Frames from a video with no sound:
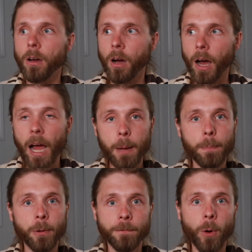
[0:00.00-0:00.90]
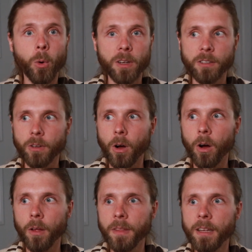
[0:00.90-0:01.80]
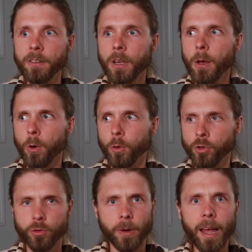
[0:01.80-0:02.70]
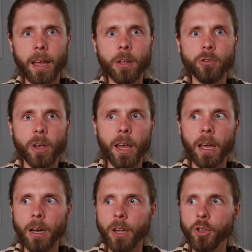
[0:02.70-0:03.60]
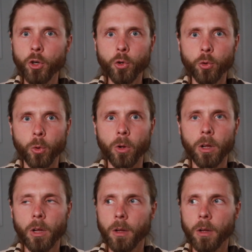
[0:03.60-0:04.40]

hyper focused on these strange and unusual,